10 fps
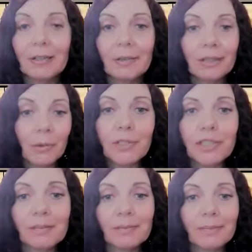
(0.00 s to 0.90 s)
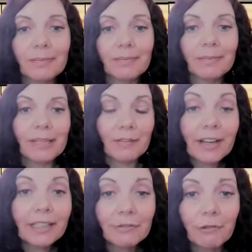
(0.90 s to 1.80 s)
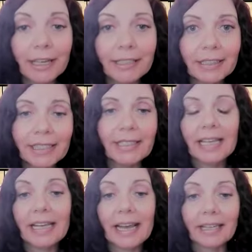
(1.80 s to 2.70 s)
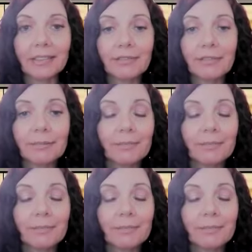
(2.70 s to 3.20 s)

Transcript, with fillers: The most effective one is to get active.